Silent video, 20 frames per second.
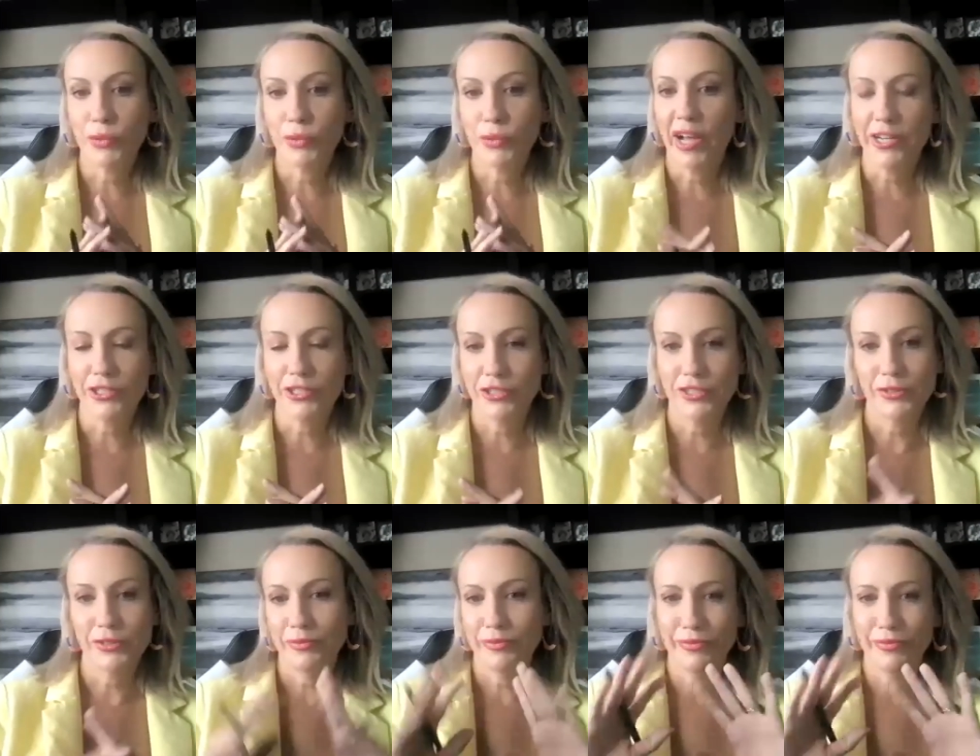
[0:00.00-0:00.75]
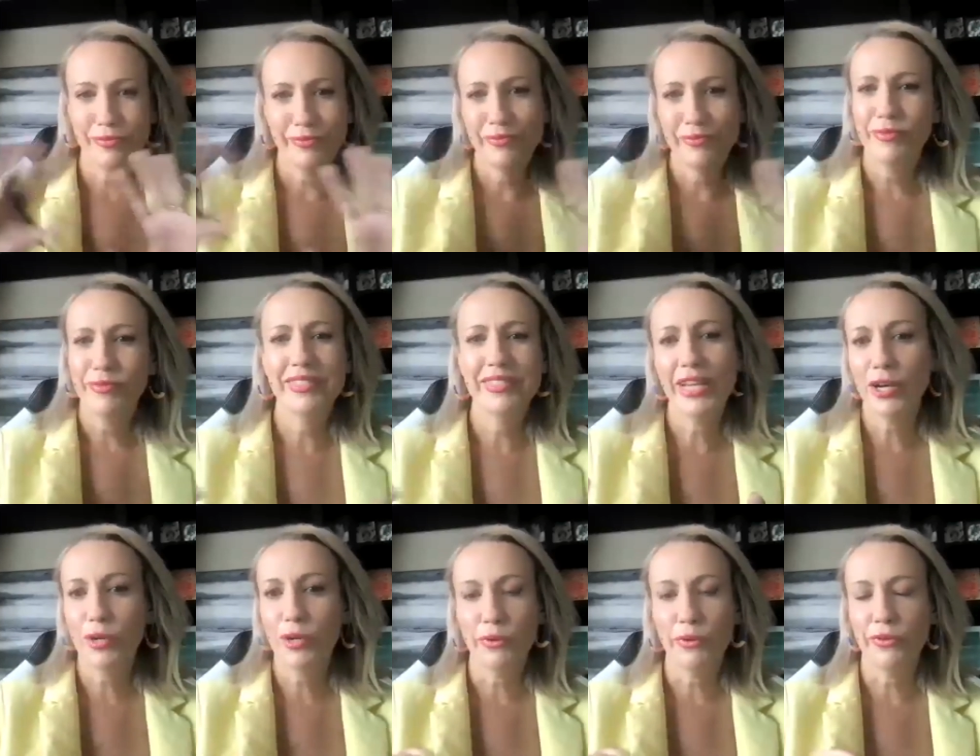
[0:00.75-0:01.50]
to watch
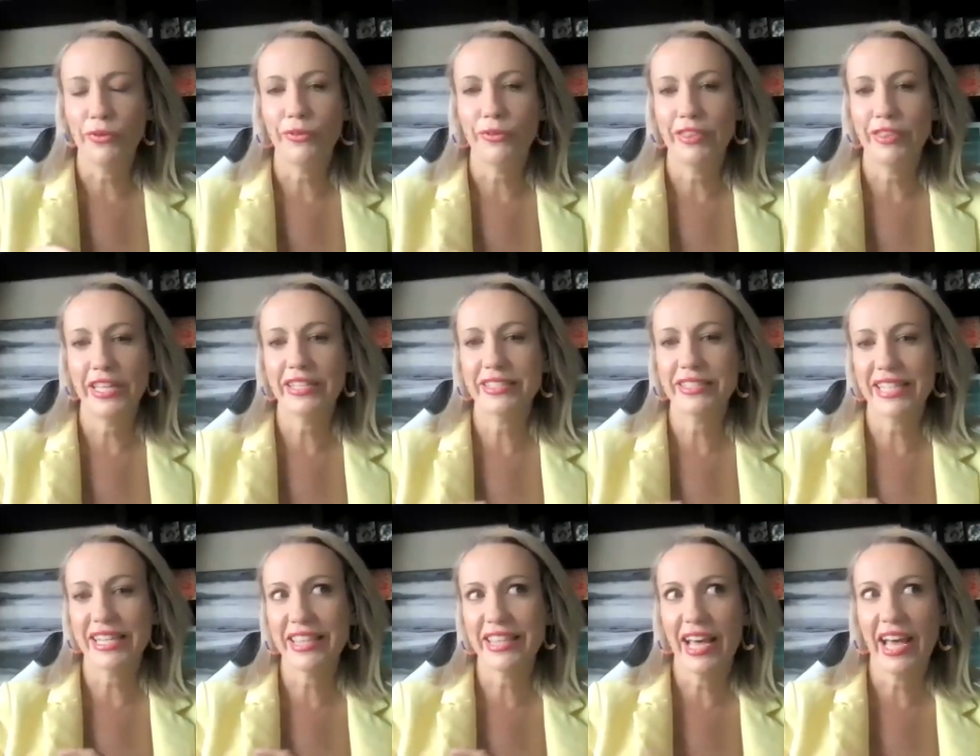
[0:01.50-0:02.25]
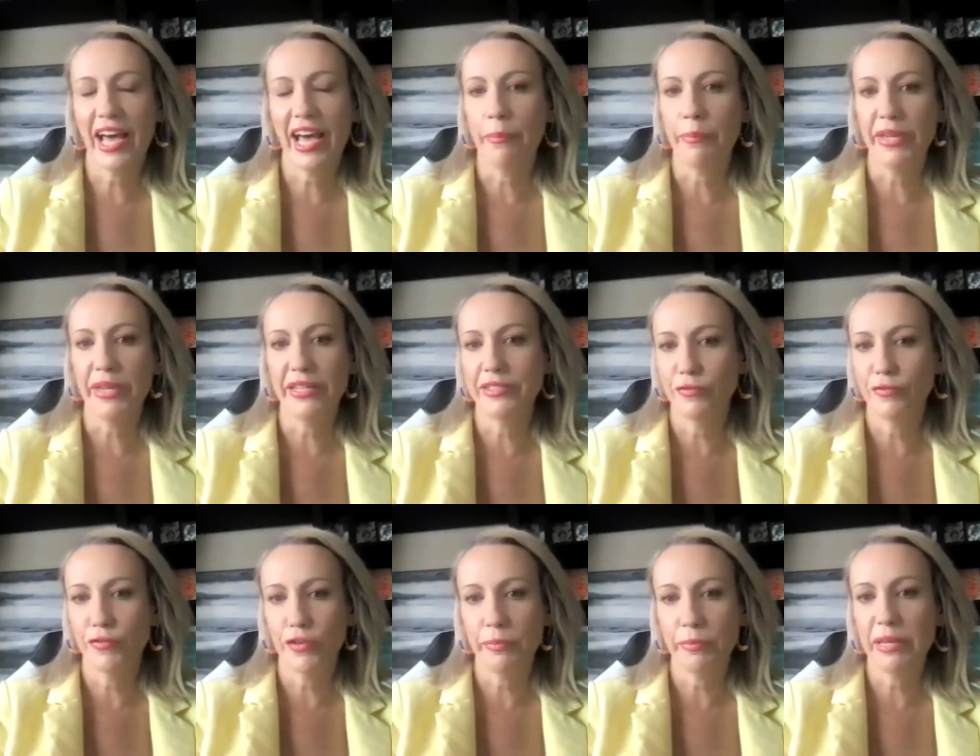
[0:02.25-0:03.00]
terrible things like that happen
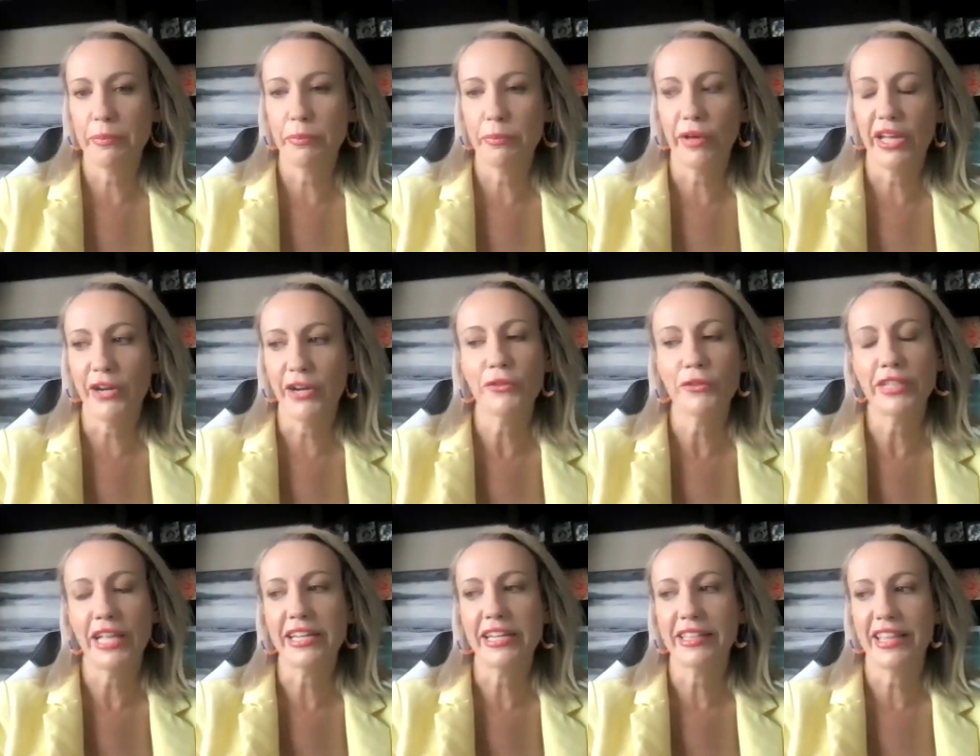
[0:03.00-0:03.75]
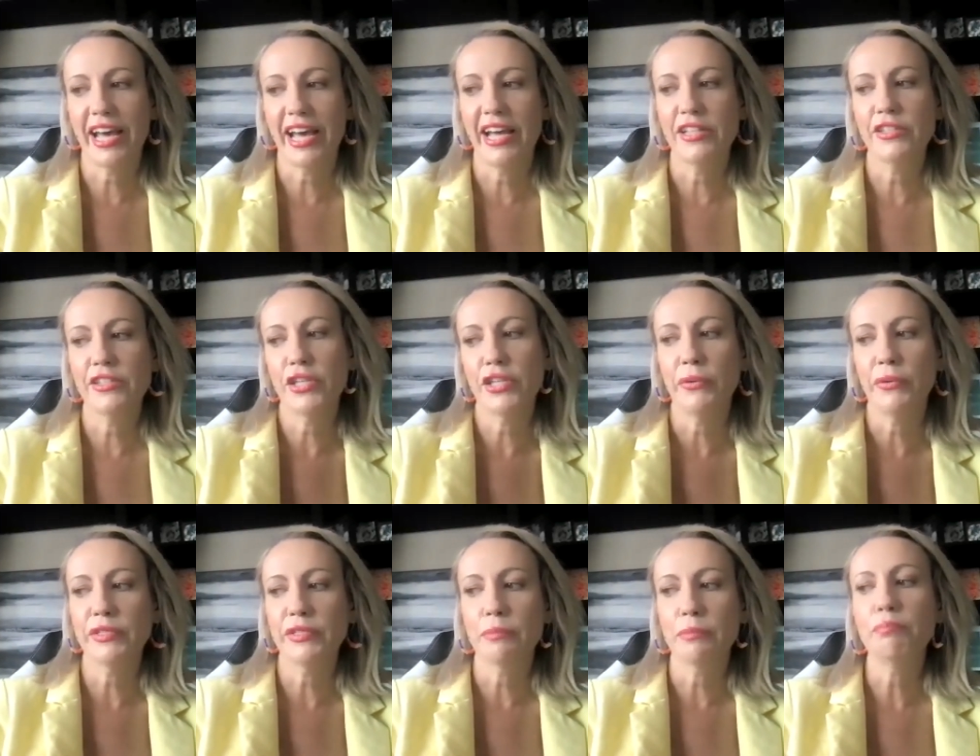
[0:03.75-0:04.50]
for people. I don't like that. And so
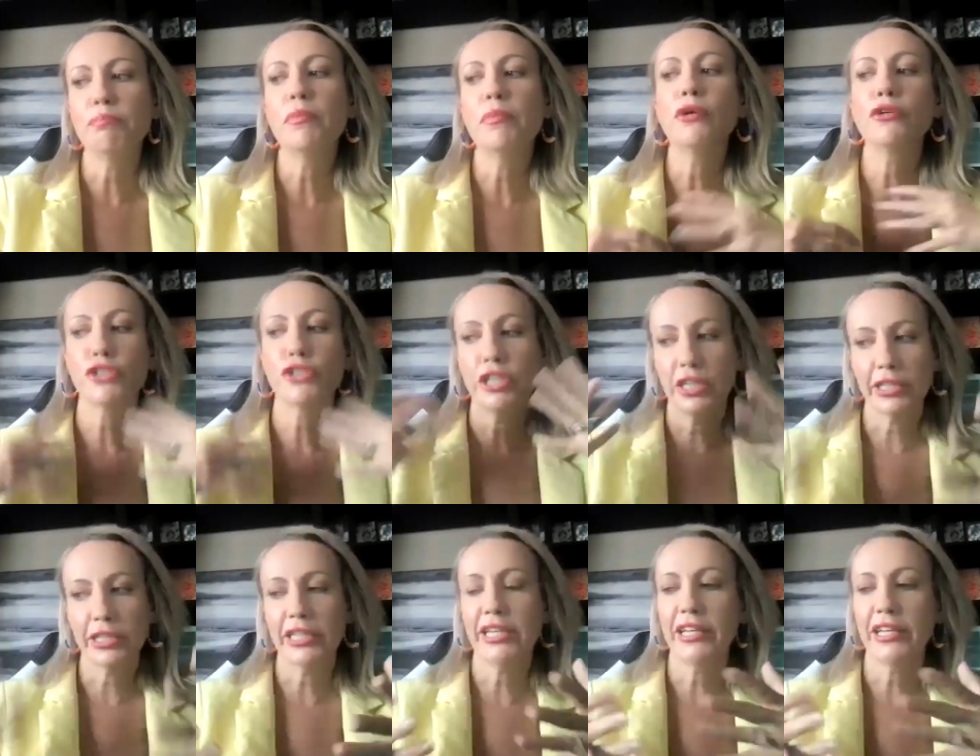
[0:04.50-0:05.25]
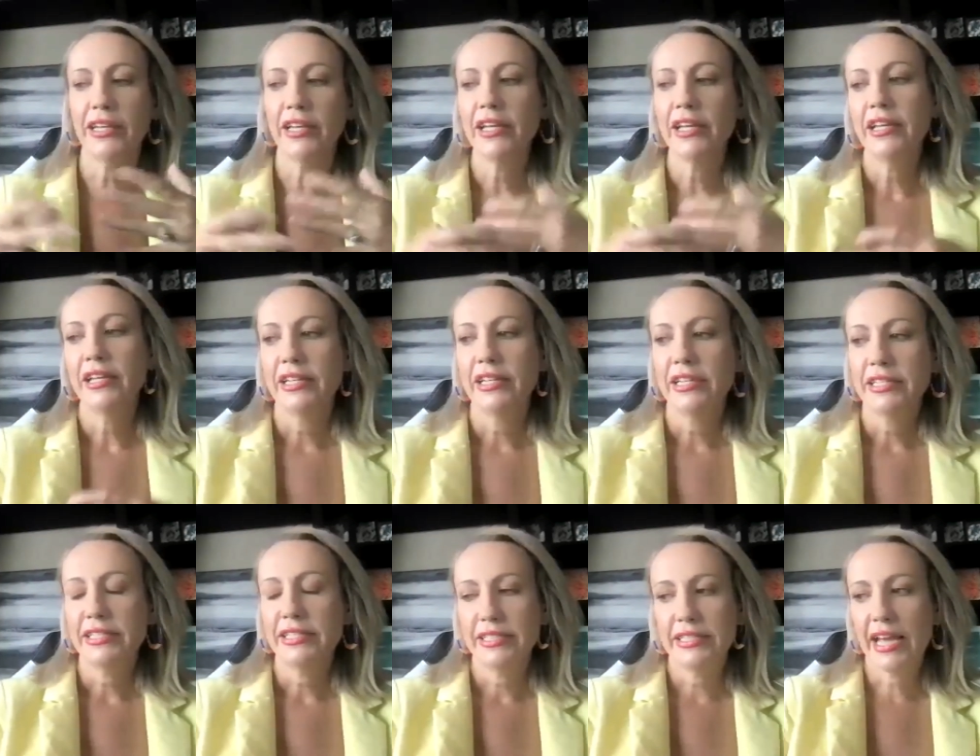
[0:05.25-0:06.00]
it was emotionally
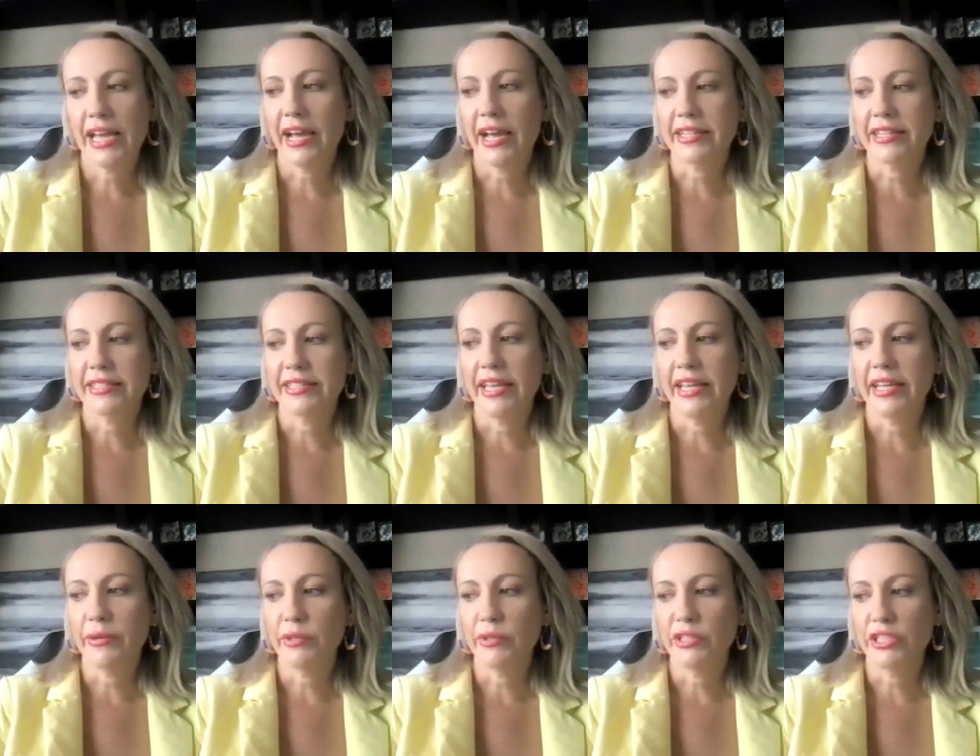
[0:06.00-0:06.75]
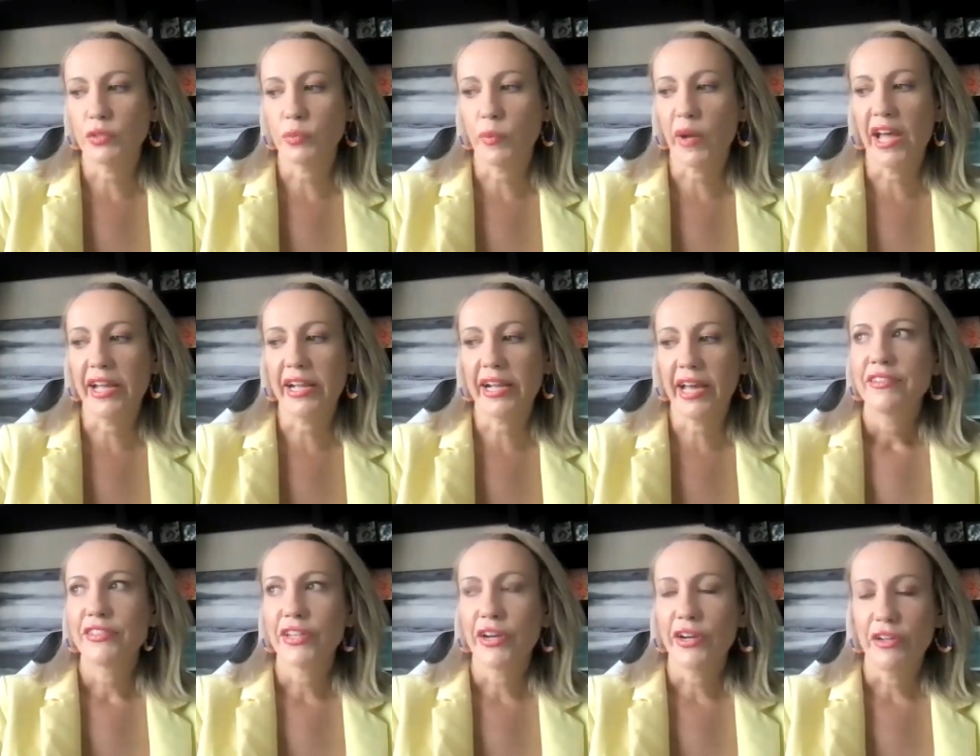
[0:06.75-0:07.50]
taxing, which is why I
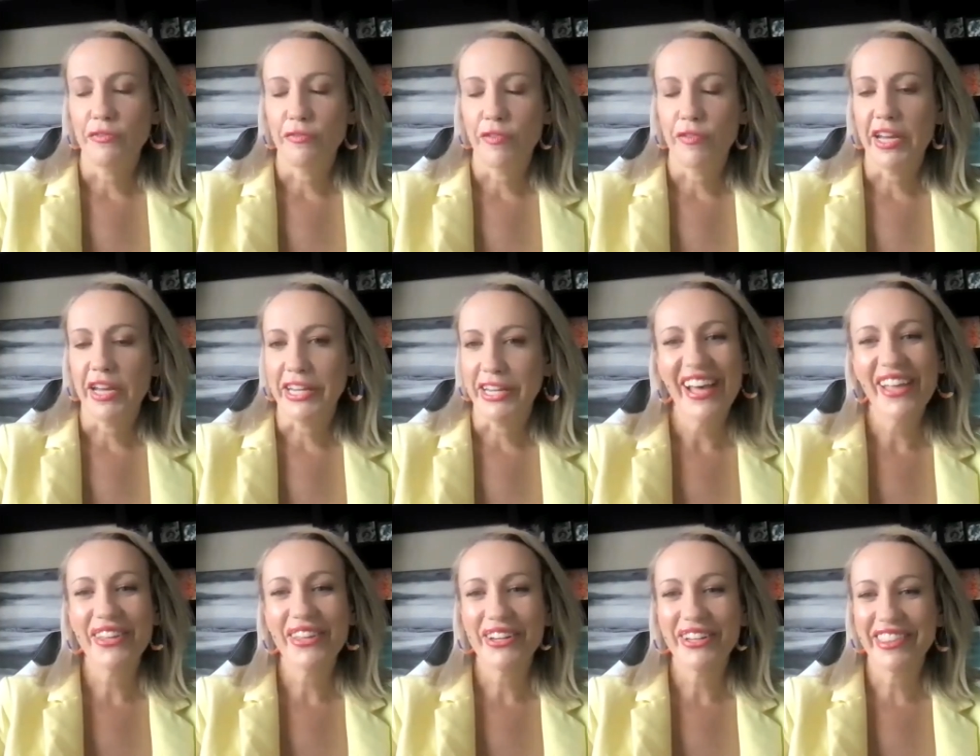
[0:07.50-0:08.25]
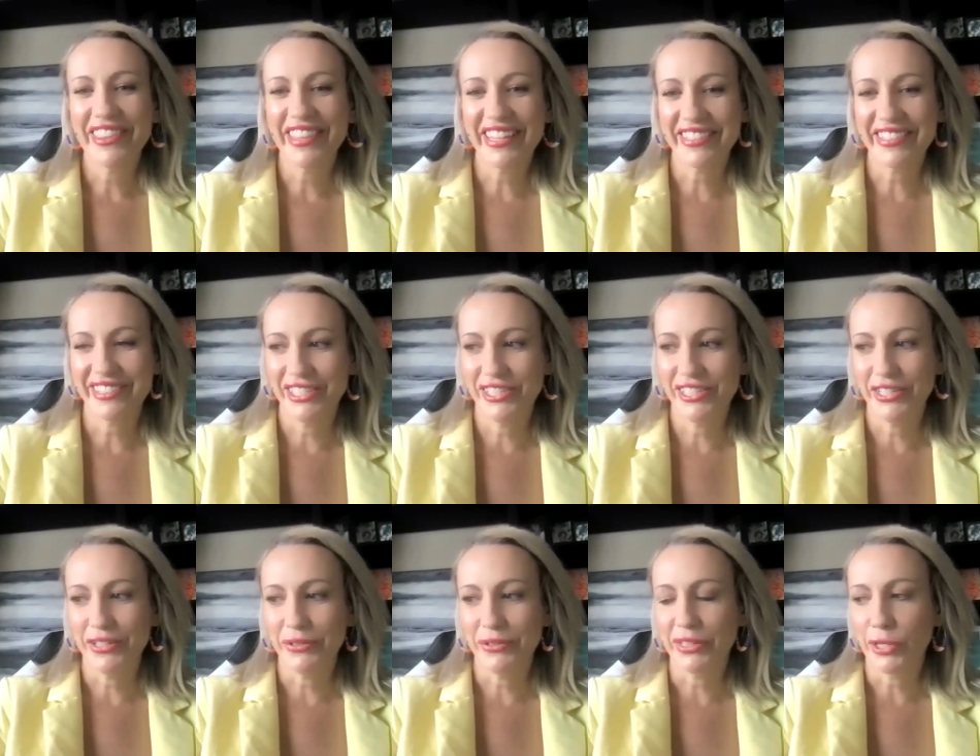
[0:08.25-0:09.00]
started finding other things to
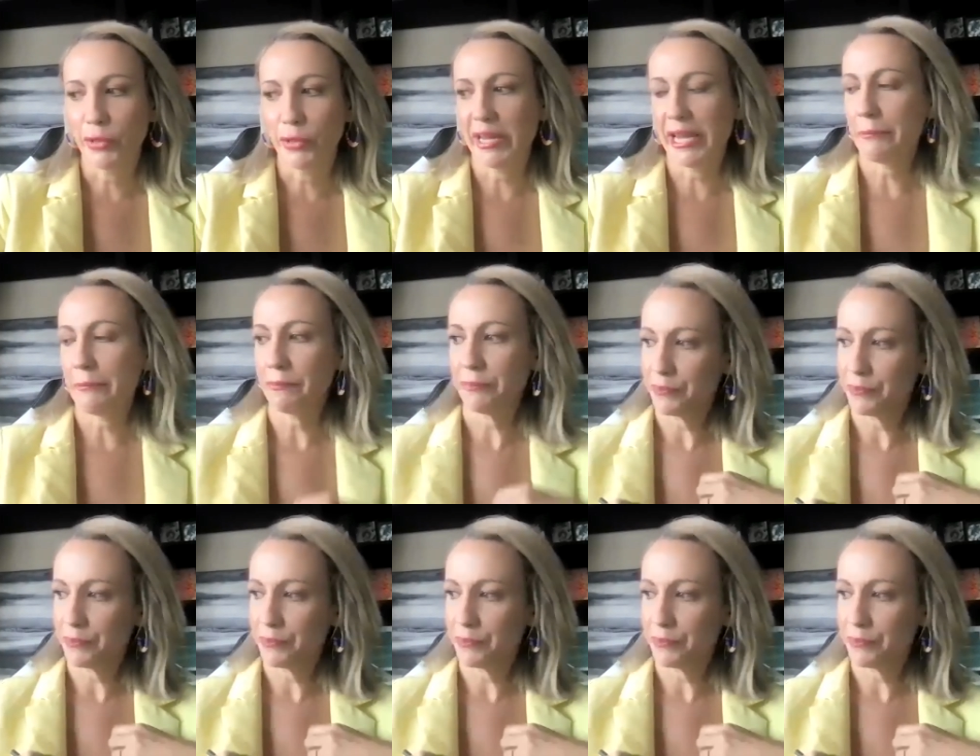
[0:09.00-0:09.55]
do a little bit.